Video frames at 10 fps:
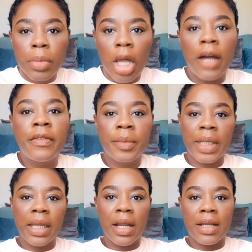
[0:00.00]
cover
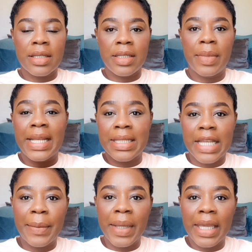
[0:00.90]
my car seat. By the
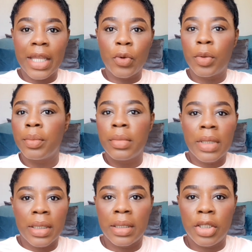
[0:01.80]
time I get
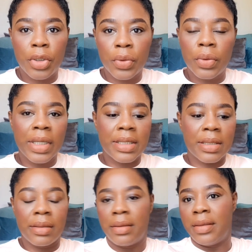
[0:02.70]
home, you know,
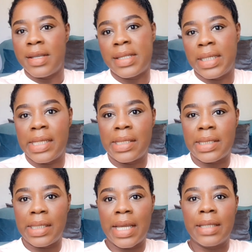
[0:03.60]
there's an
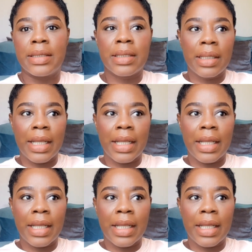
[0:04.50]
incident.